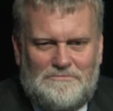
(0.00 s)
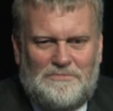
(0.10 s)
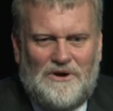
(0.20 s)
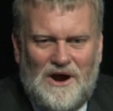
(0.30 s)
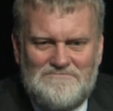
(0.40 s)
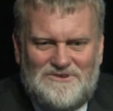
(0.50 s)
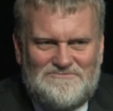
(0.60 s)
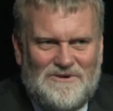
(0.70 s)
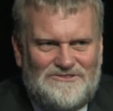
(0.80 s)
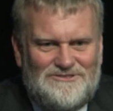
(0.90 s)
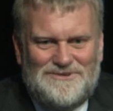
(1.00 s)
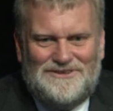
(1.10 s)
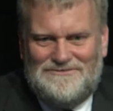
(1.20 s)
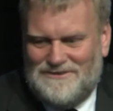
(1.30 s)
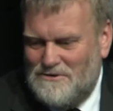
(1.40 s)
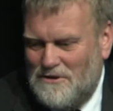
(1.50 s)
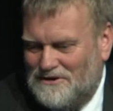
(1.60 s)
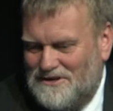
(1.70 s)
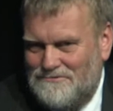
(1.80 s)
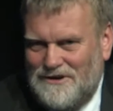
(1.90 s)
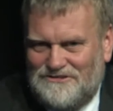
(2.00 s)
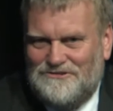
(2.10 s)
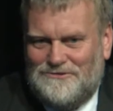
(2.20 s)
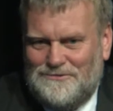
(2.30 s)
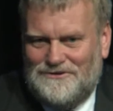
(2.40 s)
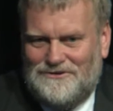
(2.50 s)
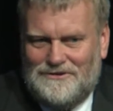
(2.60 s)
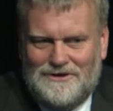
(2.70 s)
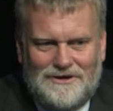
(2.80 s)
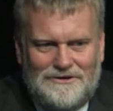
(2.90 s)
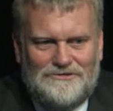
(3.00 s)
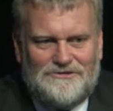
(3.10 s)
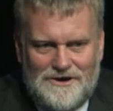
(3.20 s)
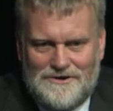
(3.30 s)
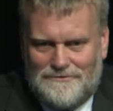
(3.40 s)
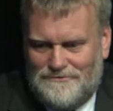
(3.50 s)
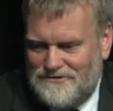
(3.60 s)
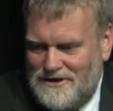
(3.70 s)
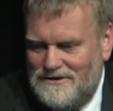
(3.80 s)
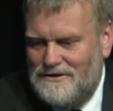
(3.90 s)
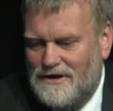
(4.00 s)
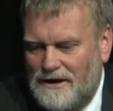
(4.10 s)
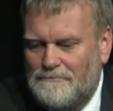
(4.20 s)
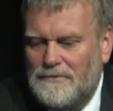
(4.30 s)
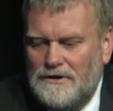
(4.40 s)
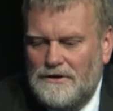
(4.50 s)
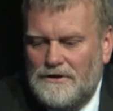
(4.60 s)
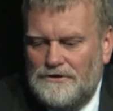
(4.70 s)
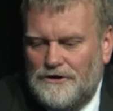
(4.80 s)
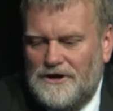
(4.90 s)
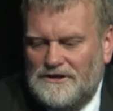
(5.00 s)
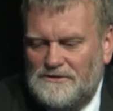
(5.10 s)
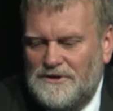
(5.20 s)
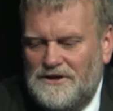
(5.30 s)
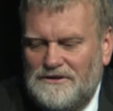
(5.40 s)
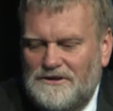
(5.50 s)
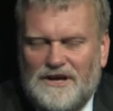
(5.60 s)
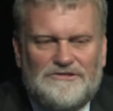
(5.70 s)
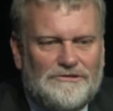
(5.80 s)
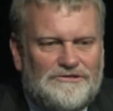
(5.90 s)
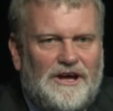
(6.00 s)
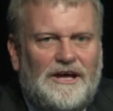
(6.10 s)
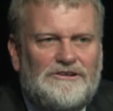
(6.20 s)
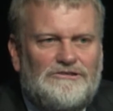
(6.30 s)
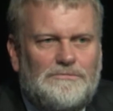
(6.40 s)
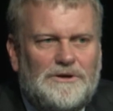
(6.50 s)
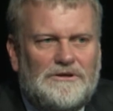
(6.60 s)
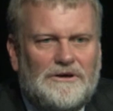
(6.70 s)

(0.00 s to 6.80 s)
primary responsibility for quality rests with yourselves in not only meeting the national standards, but